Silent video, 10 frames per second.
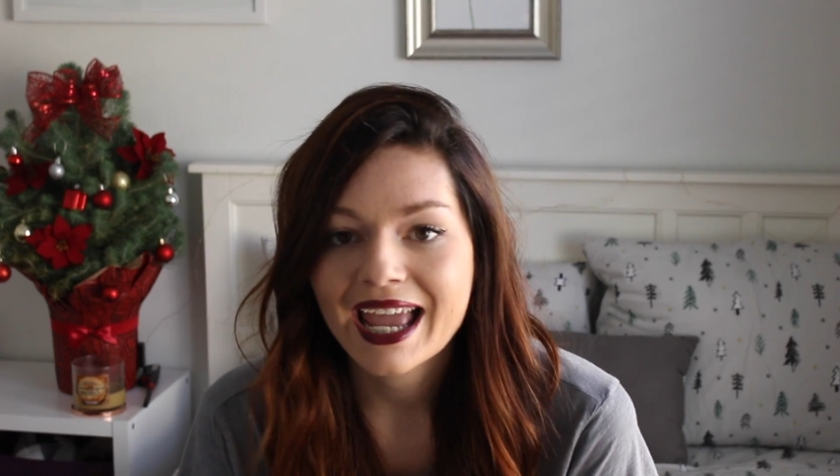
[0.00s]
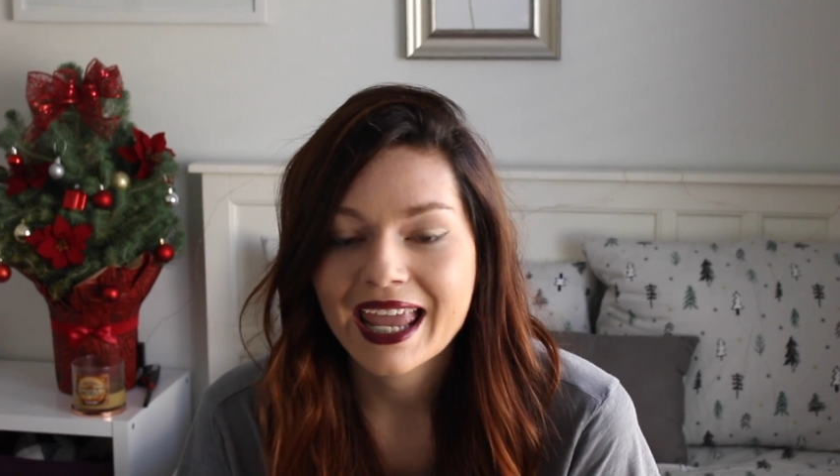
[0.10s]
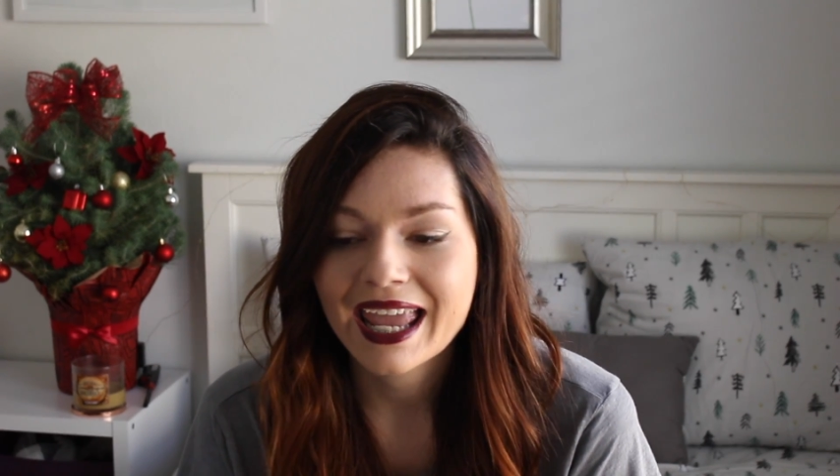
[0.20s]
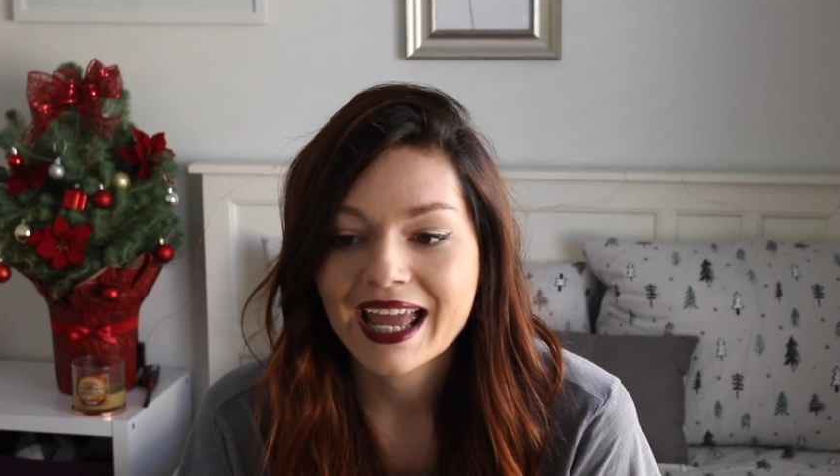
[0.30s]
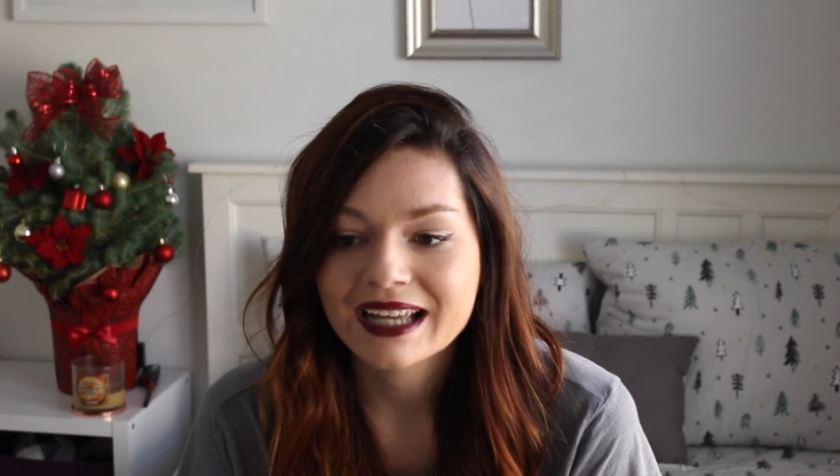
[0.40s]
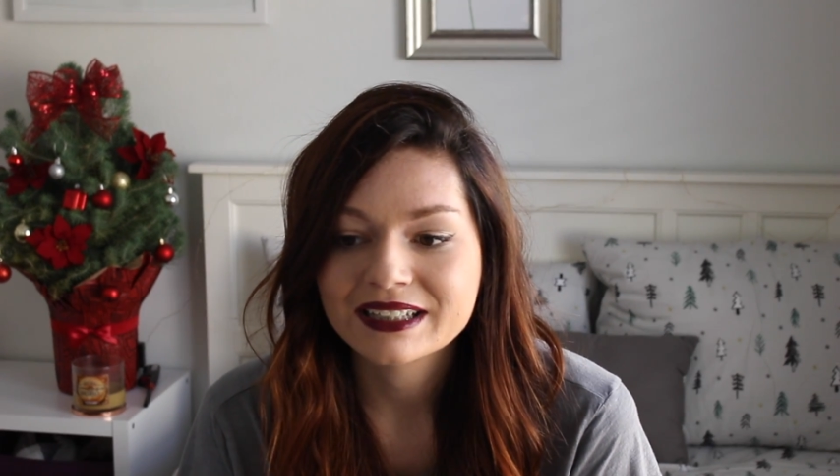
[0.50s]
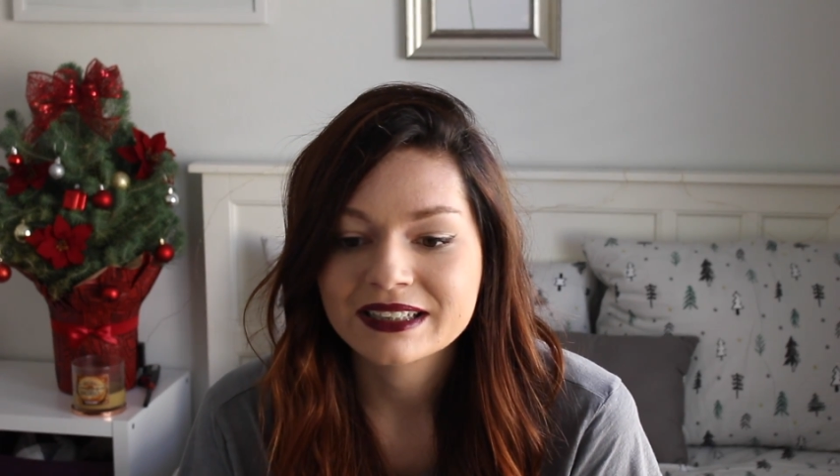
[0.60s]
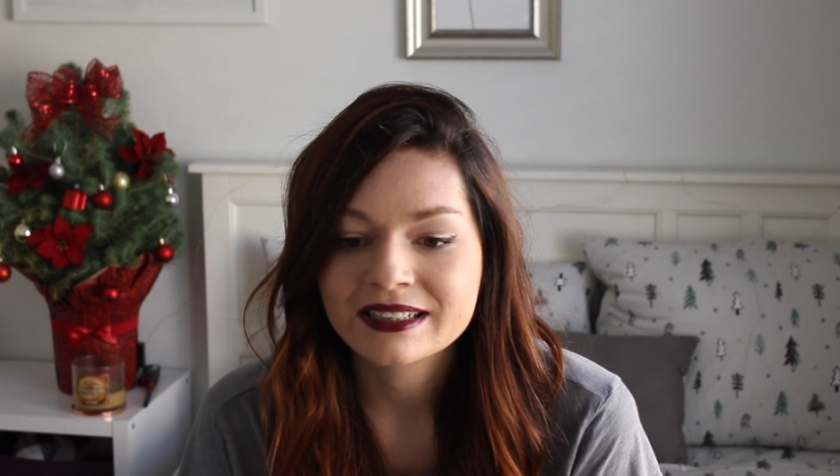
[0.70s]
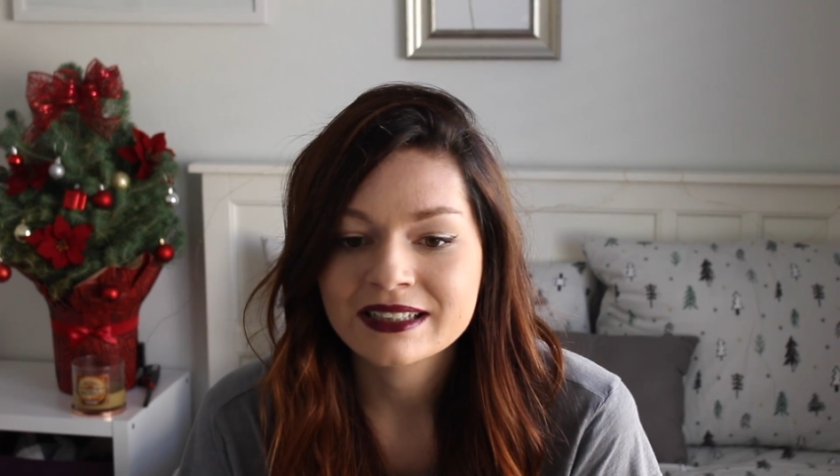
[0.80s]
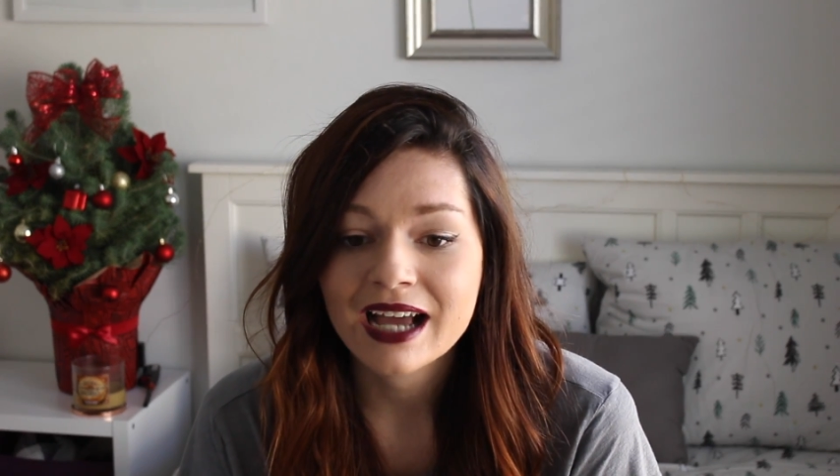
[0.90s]

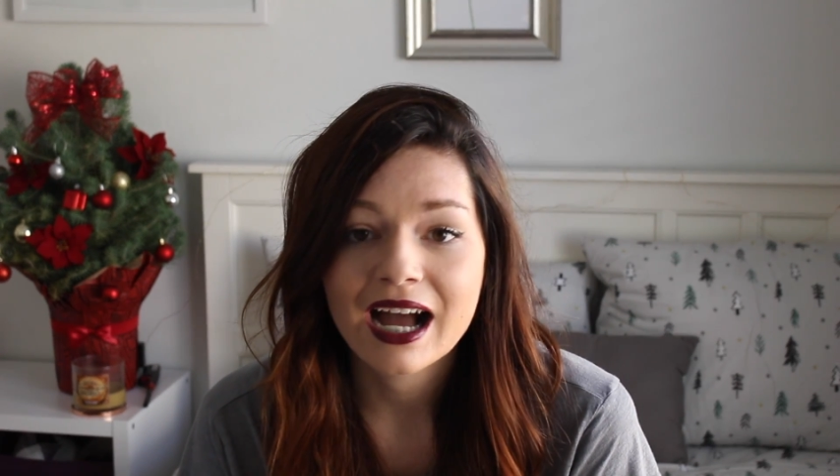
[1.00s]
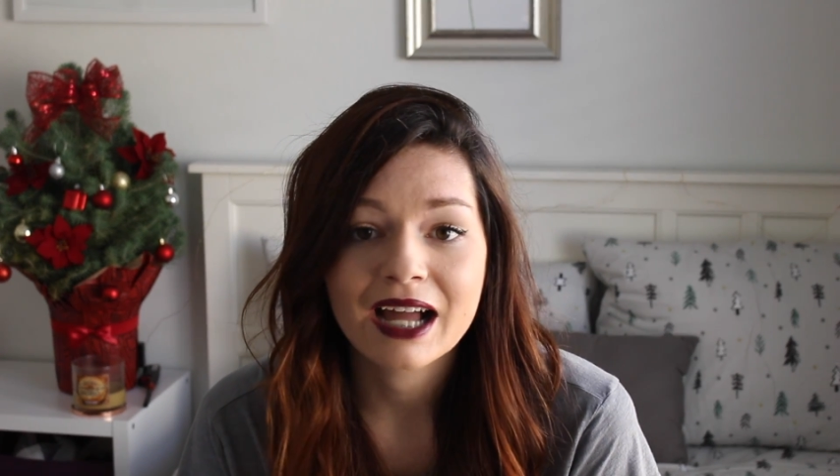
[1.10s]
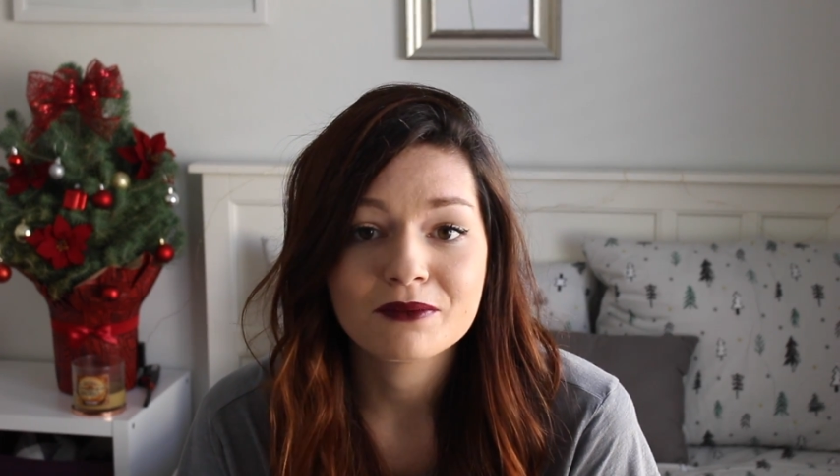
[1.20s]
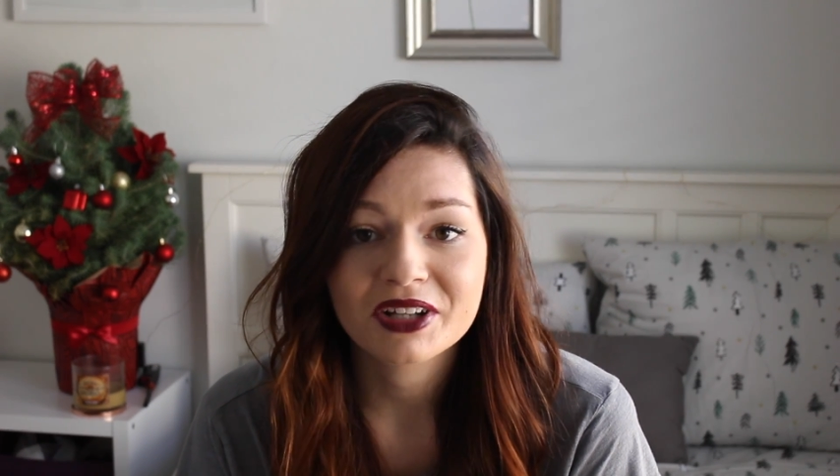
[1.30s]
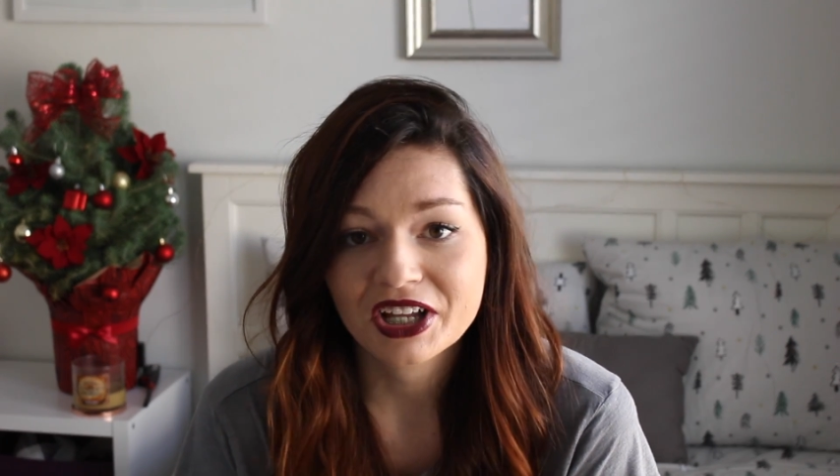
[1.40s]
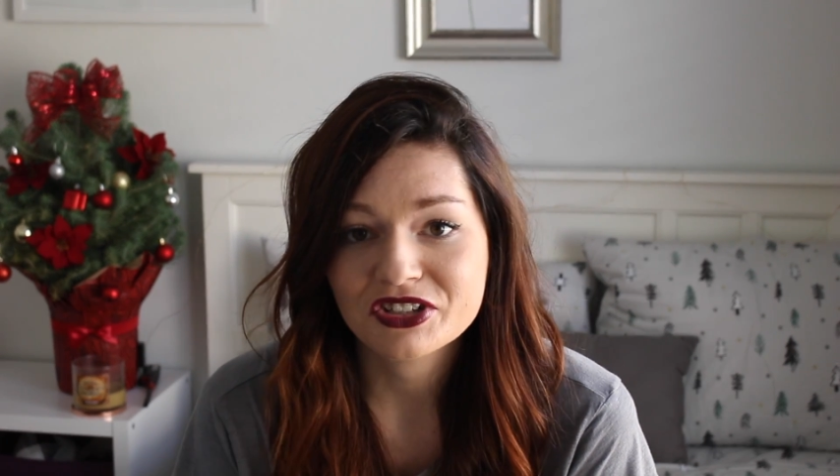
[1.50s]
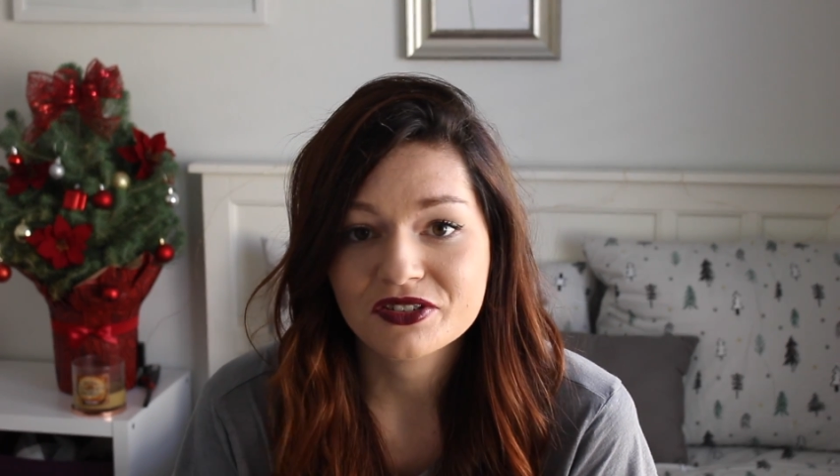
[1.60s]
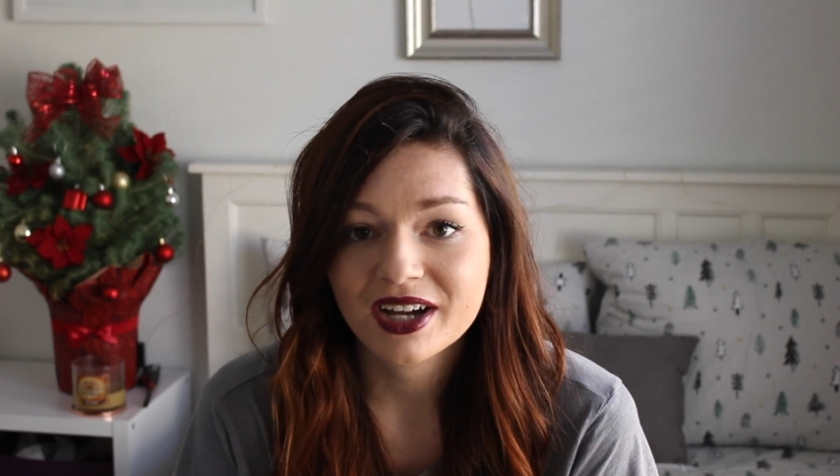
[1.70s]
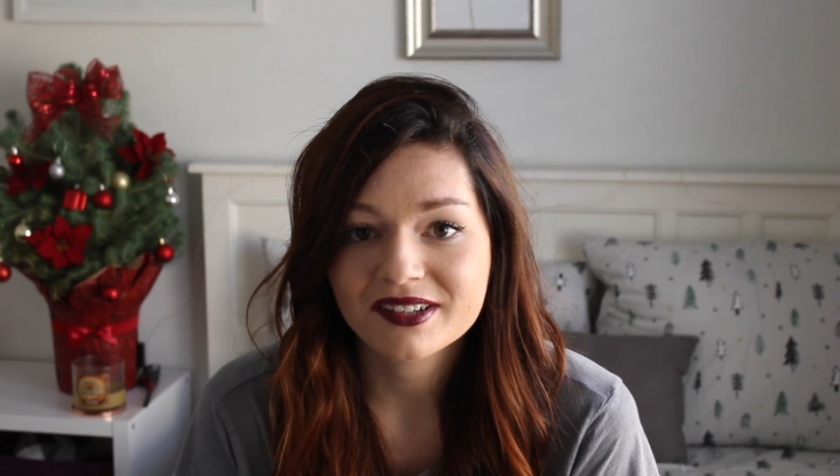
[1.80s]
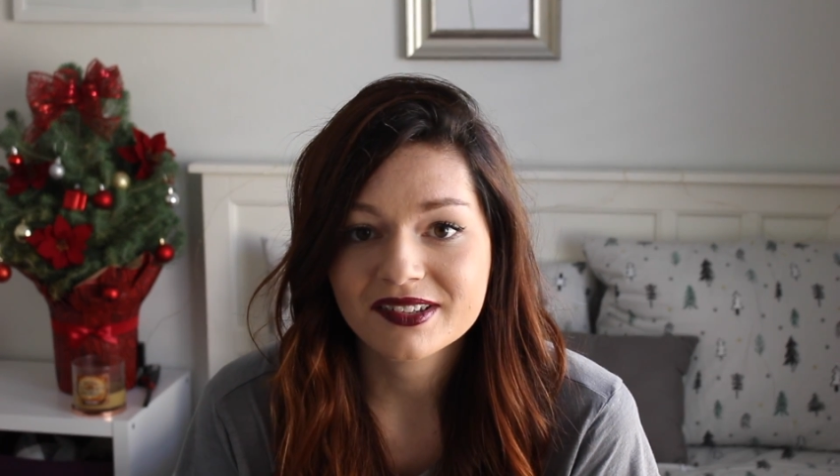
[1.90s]
And I will catch
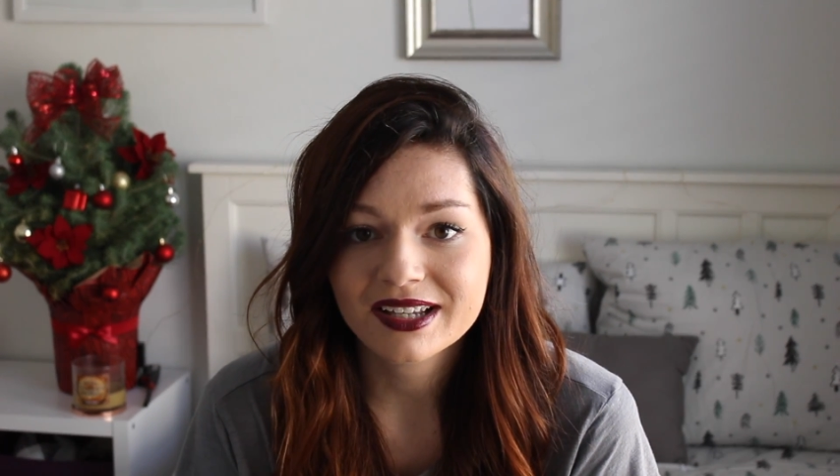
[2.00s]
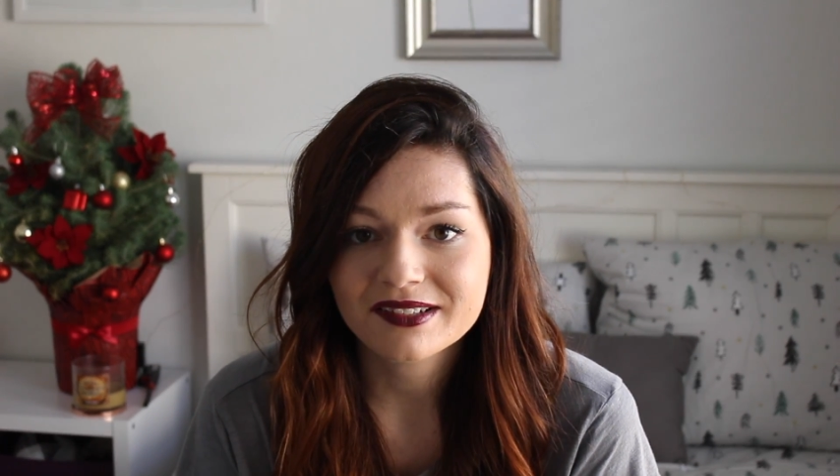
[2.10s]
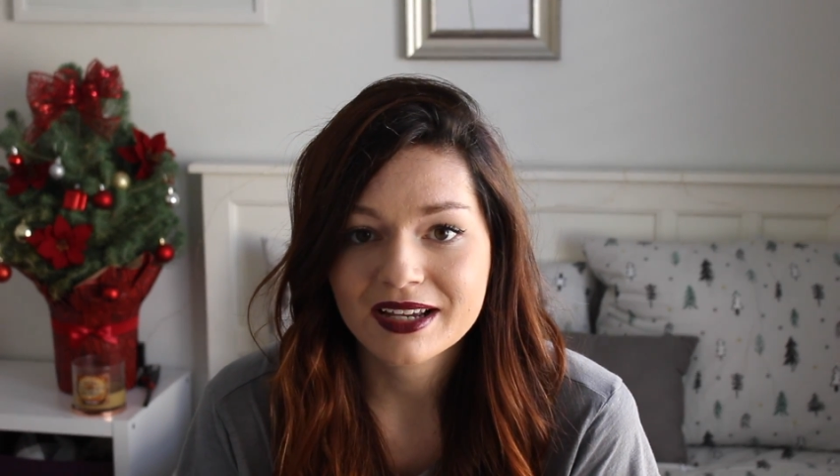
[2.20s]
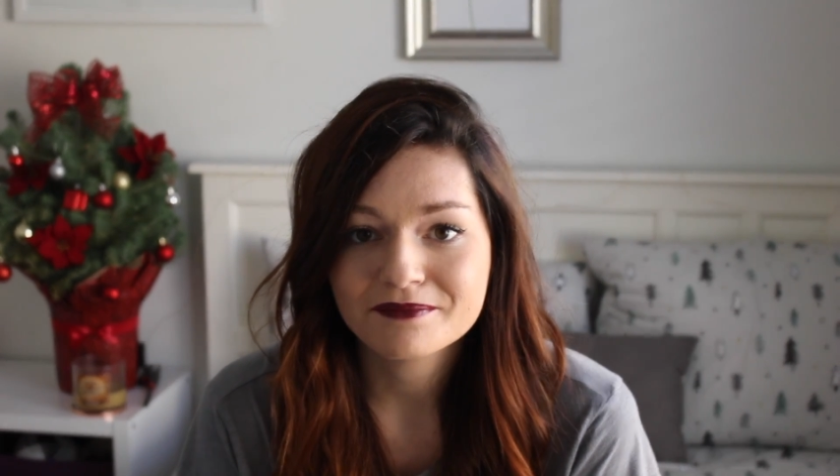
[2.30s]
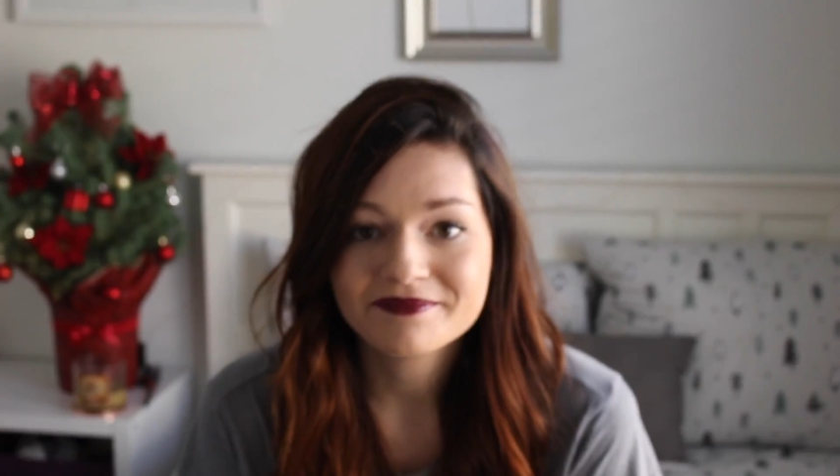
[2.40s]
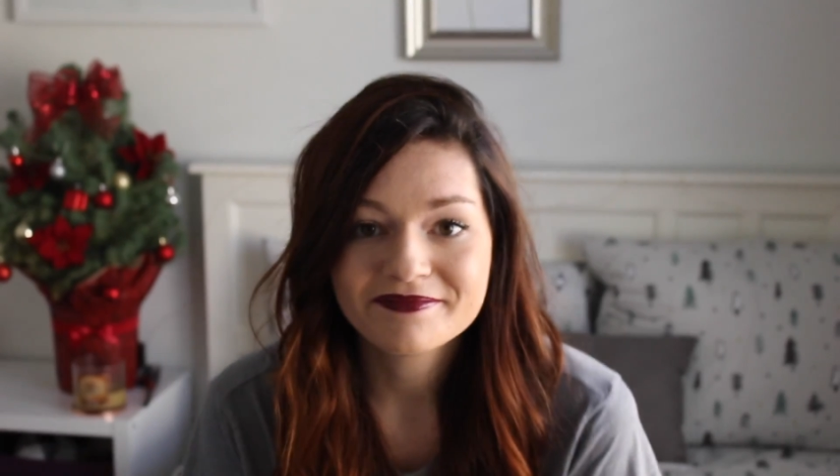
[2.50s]
you guys next time.